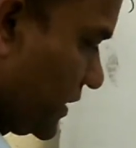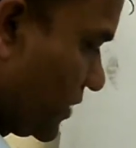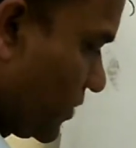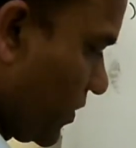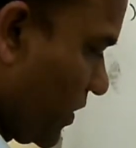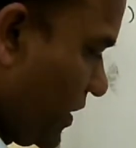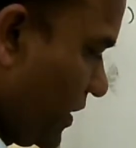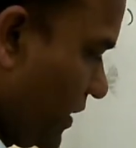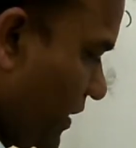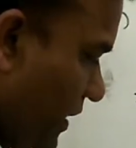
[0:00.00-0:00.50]

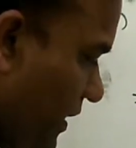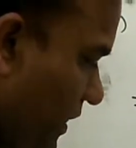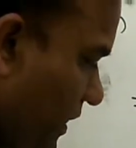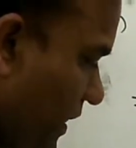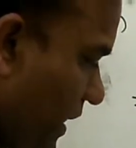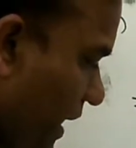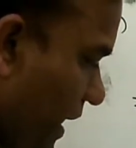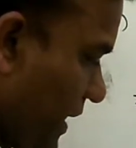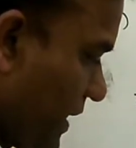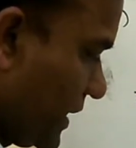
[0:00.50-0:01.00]

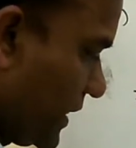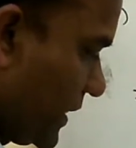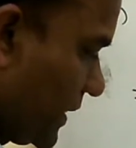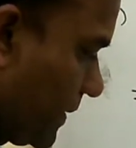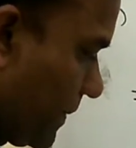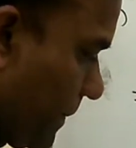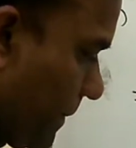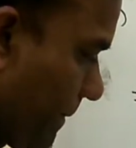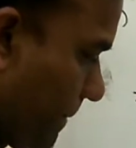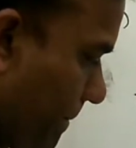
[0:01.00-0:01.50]

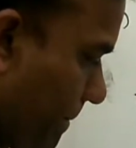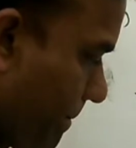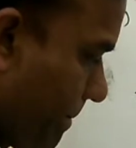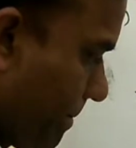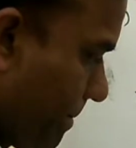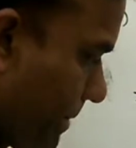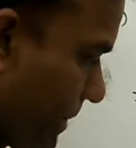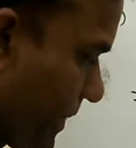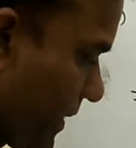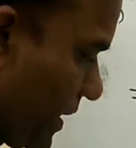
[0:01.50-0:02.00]
29
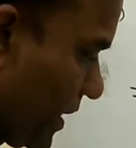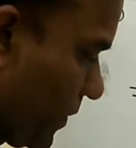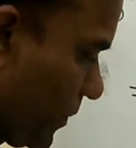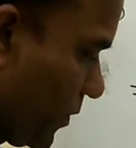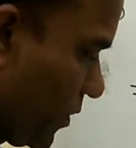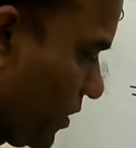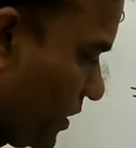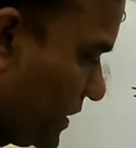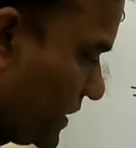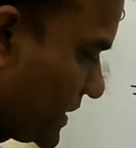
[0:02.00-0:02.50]

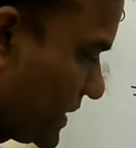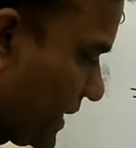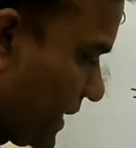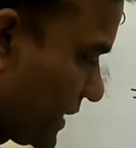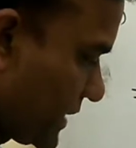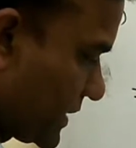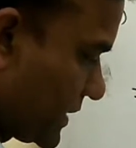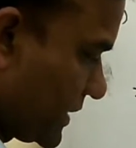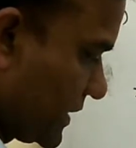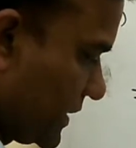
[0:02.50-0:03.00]
upon
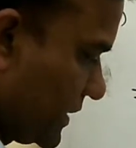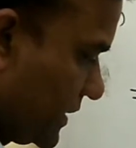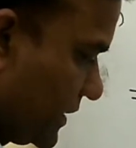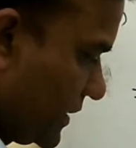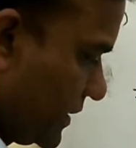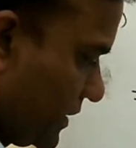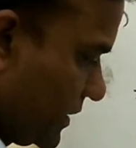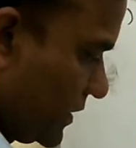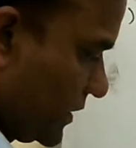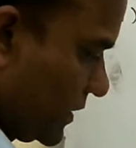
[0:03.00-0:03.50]
6.
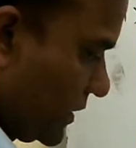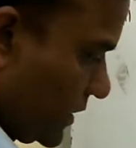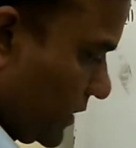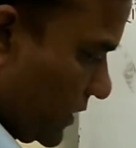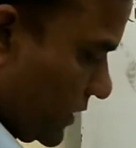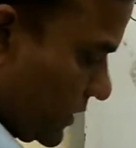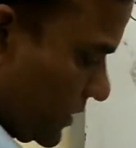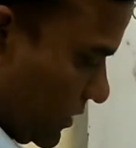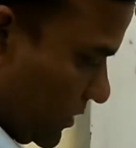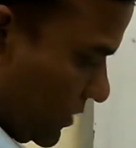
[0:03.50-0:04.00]

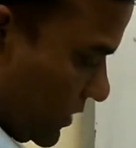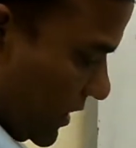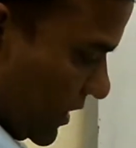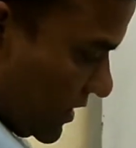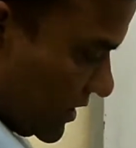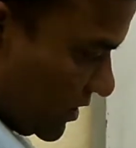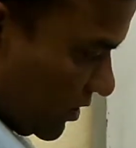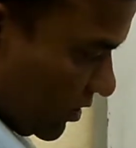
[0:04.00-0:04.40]
So there is